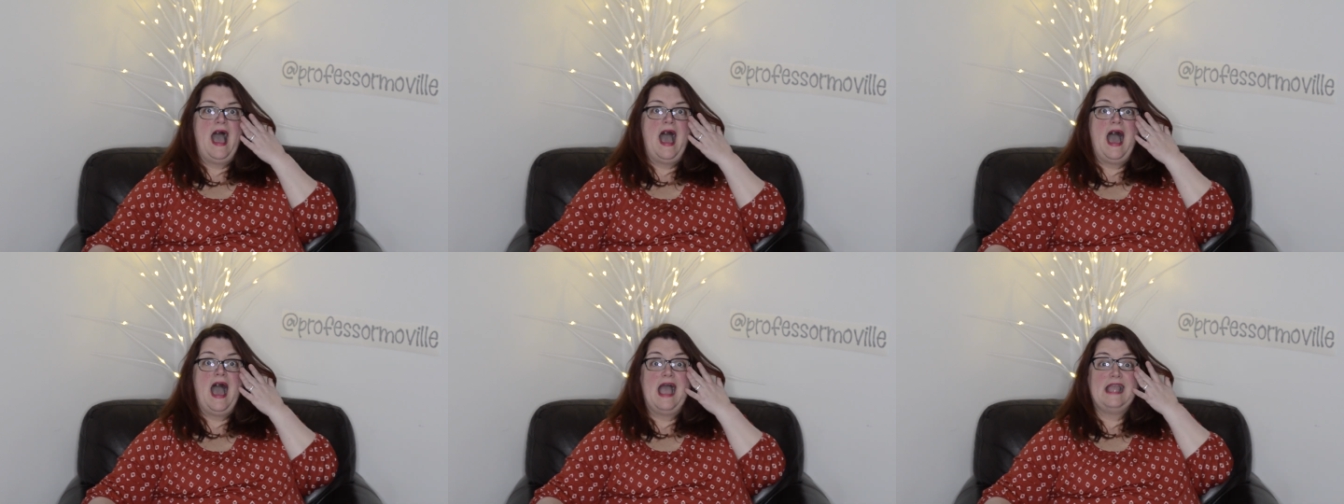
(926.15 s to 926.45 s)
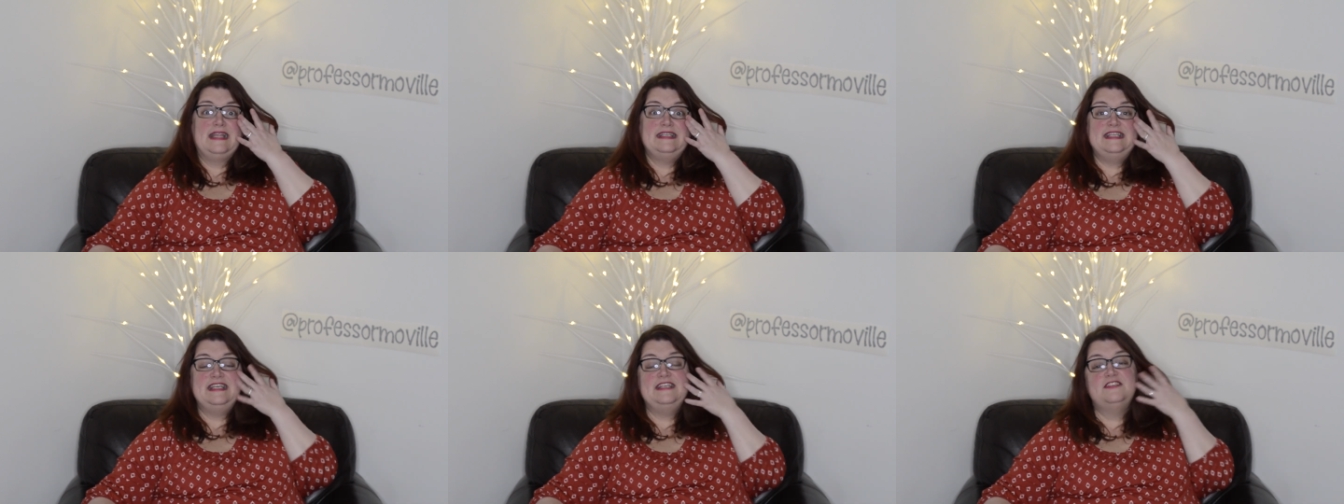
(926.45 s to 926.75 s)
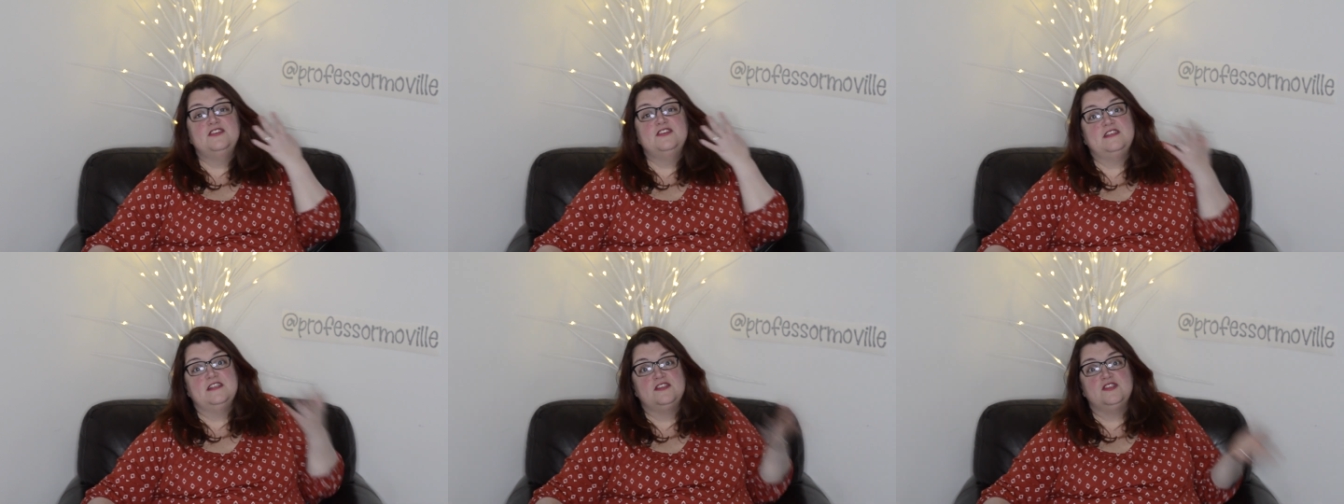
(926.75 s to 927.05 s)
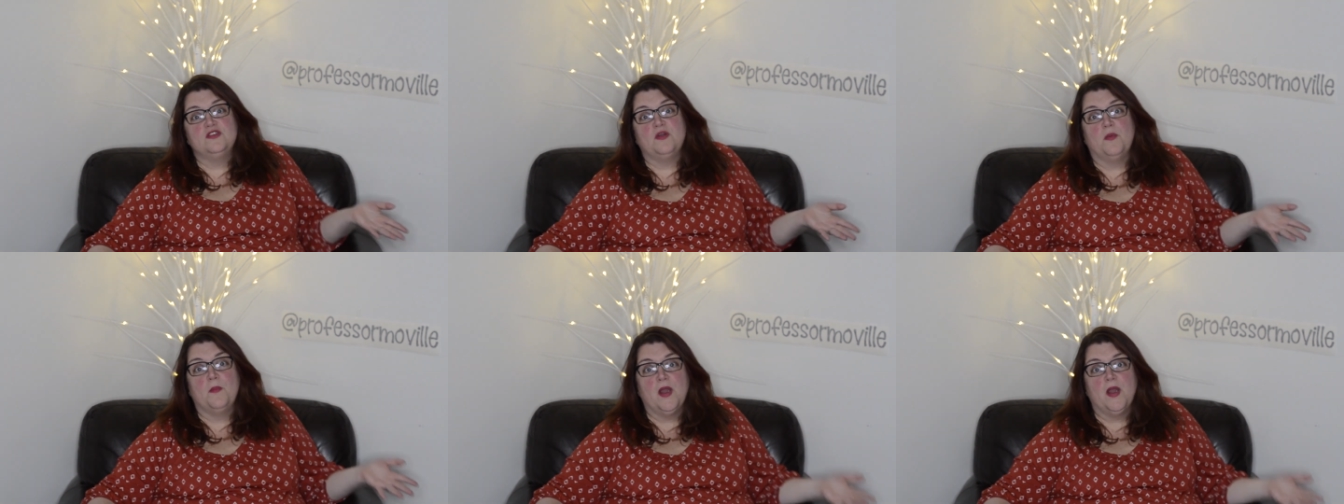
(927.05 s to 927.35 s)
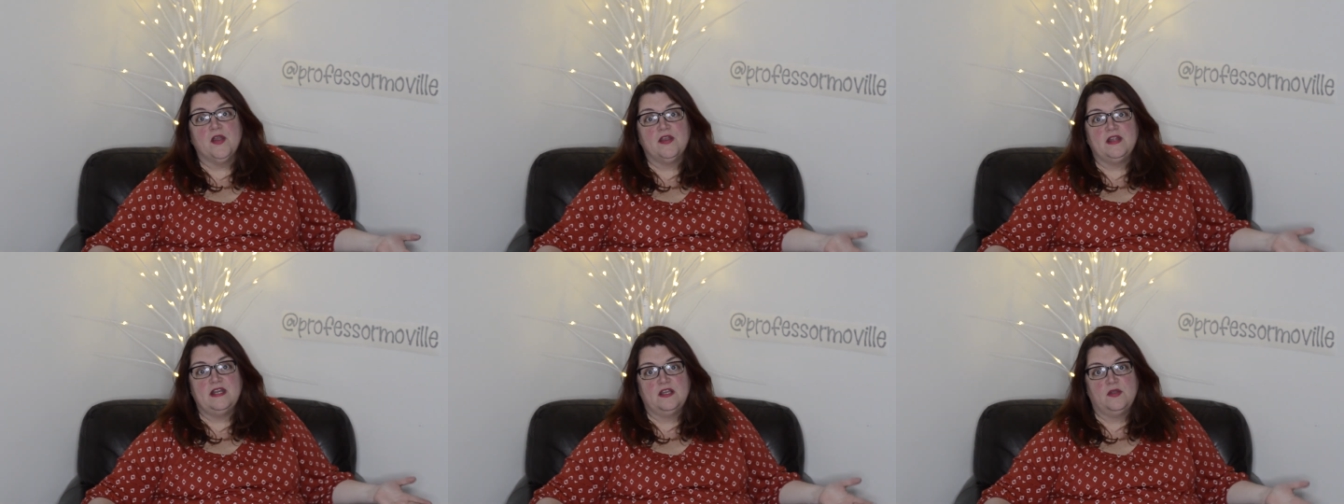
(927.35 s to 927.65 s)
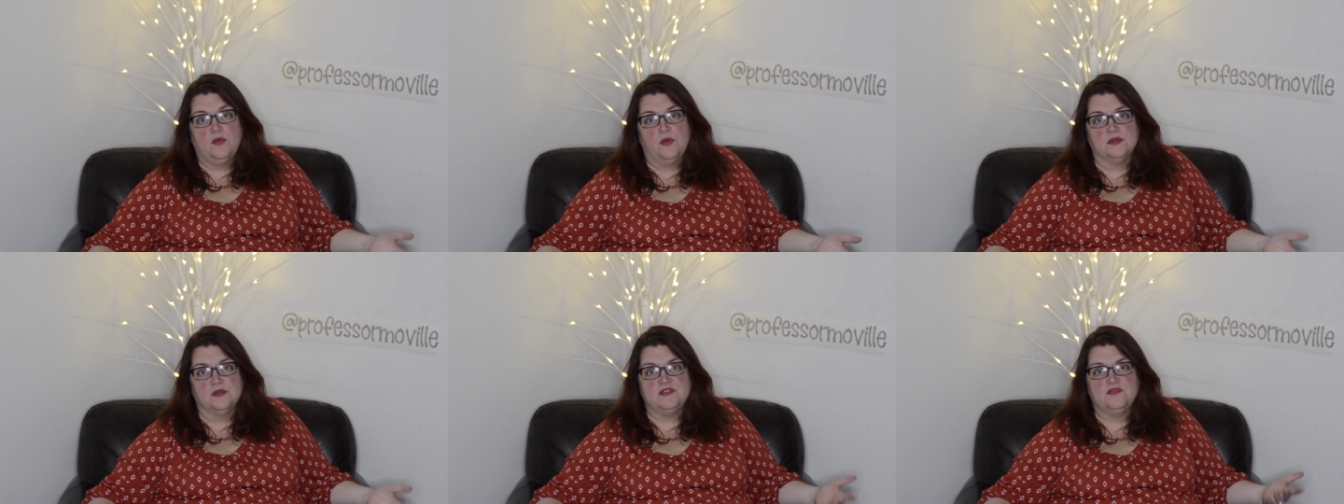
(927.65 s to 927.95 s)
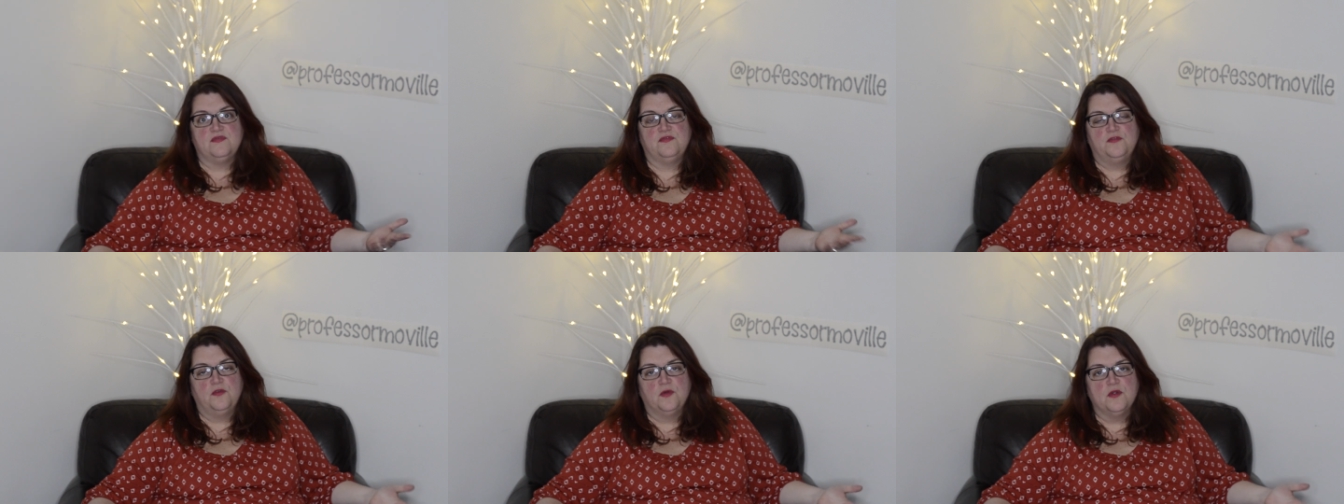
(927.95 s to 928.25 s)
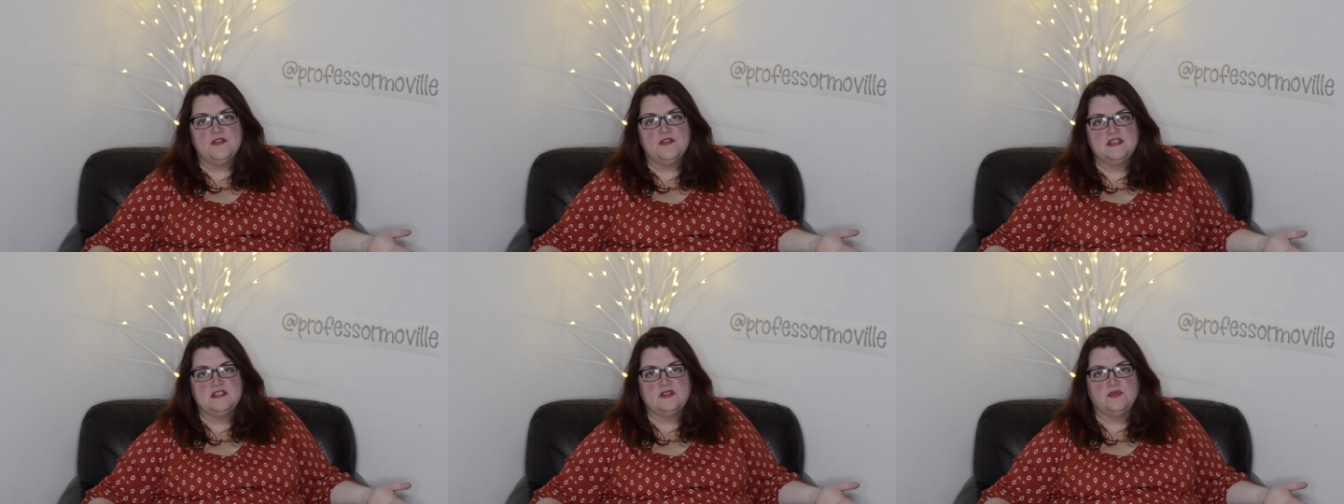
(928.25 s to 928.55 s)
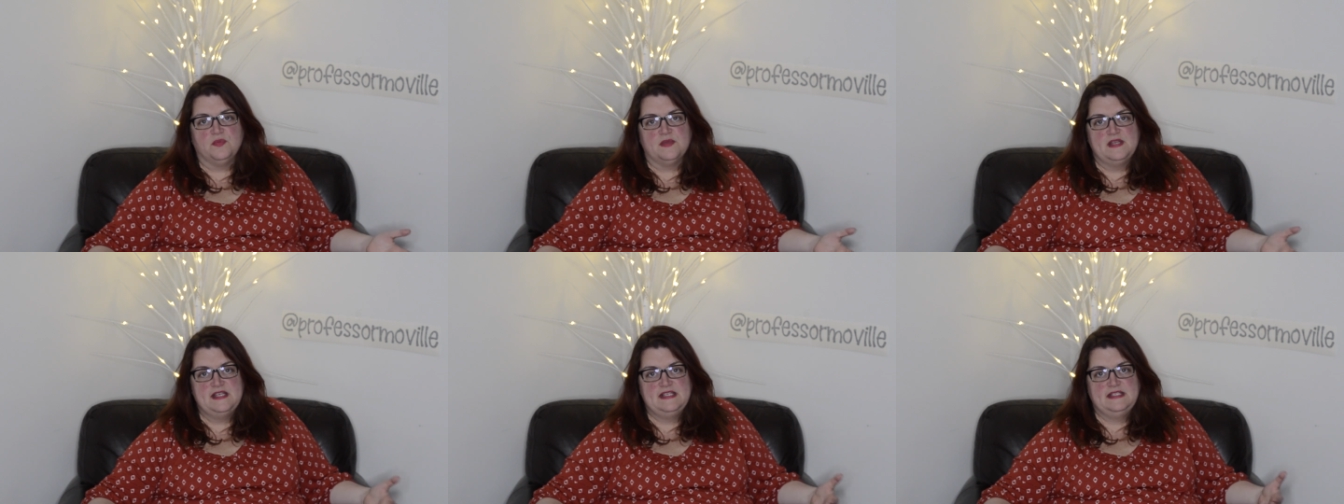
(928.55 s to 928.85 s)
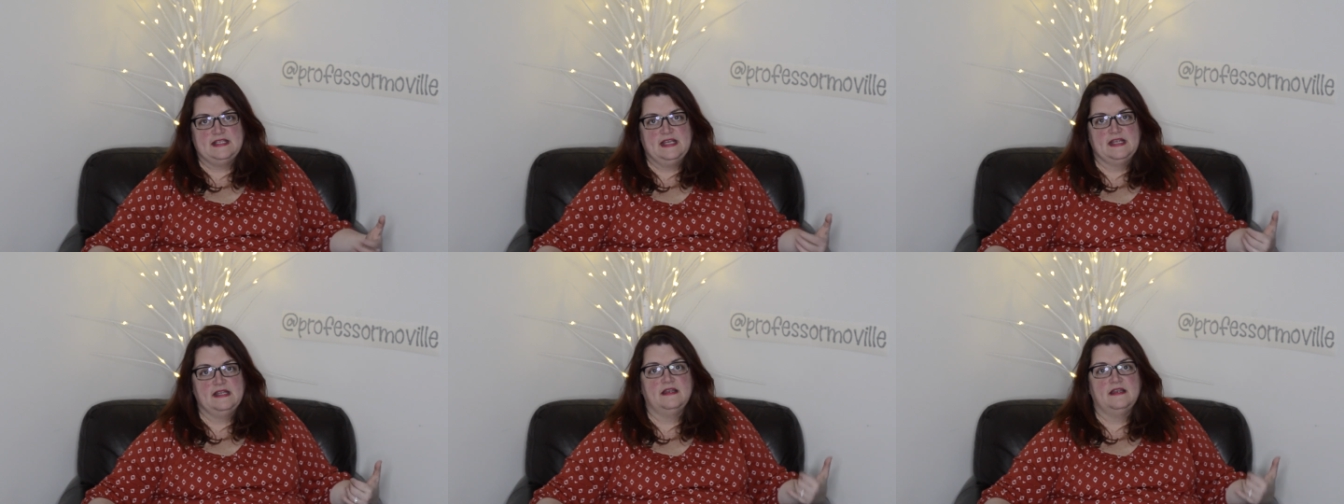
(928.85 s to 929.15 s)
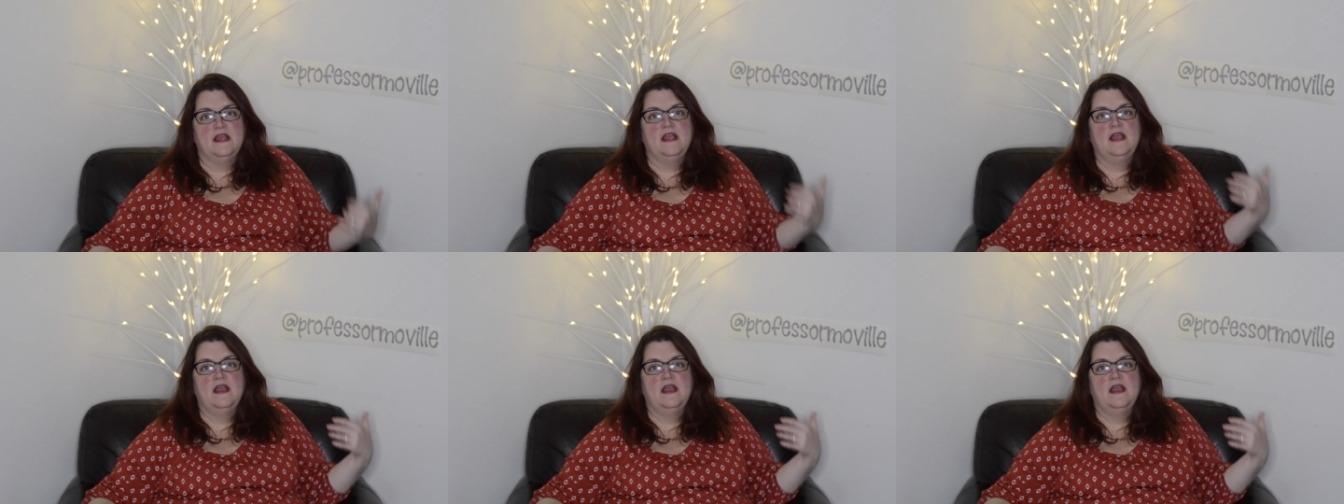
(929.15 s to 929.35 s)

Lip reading: I teach a digital marketing course for this reason.